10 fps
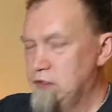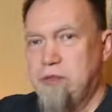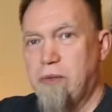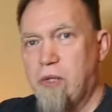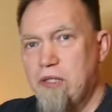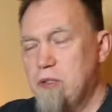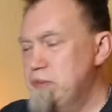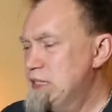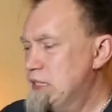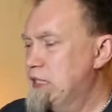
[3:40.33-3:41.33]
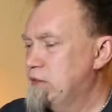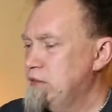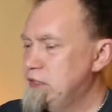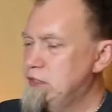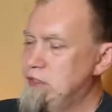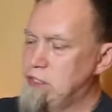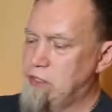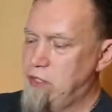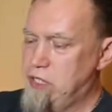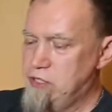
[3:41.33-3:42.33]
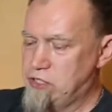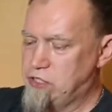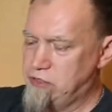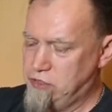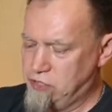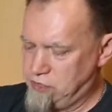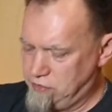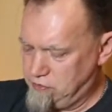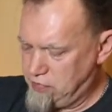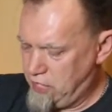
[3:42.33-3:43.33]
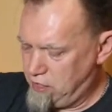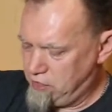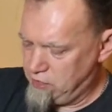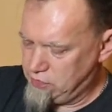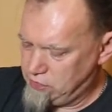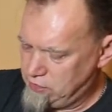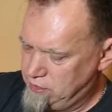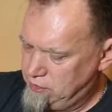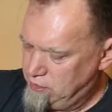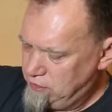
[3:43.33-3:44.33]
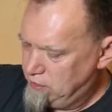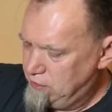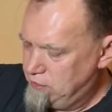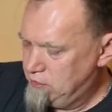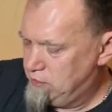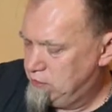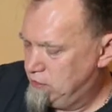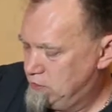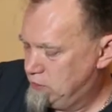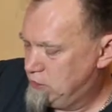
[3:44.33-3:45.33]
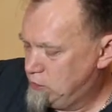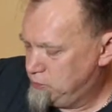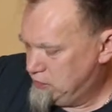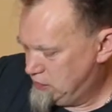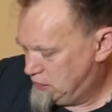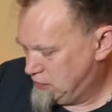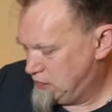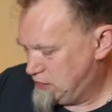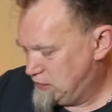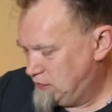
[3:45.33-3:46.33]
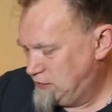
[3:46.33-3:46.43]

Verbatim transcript: should we go ahead and open this? I think let's, let's go ahead and just just tear into this. We're gonna open this uh,